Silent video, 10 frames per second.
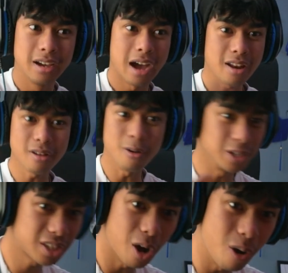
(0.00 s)
I don't know
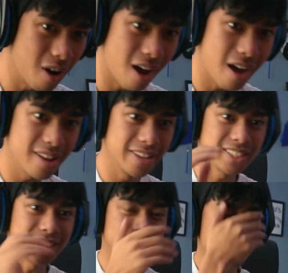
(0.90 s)
what's going on.
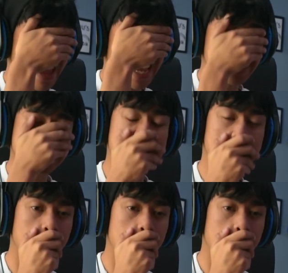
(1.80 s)
This is amazing,